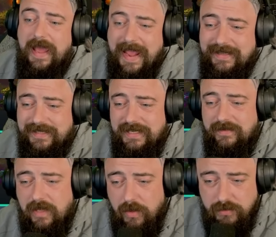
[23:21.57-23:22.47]

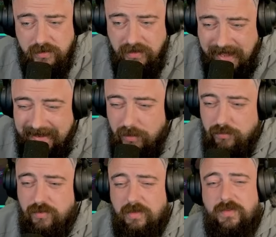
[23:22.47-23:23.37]

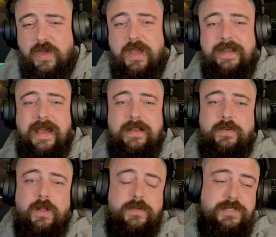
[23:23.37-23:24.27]

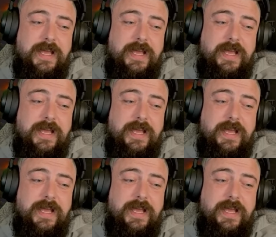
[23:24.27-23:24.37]
$18,839.